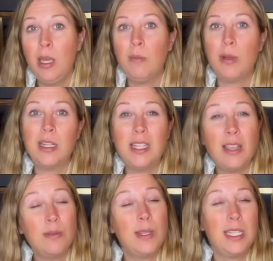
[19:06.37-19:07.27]
but it
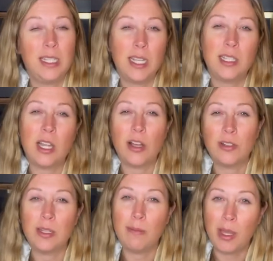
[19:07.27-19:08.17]
saves me six
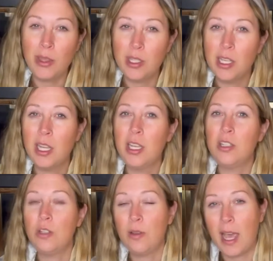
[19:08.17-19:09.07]
dollars a month
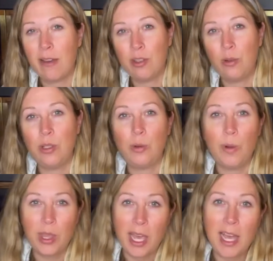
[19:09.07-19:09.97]
to have the Hulu
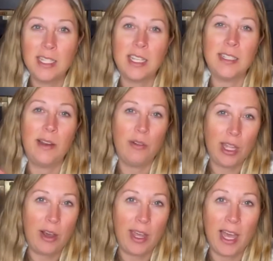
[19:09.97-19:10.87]
with ads instead of
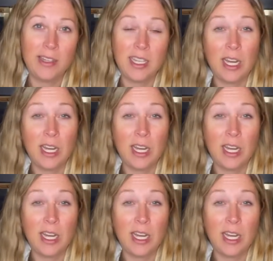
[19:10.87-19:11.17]
without ads.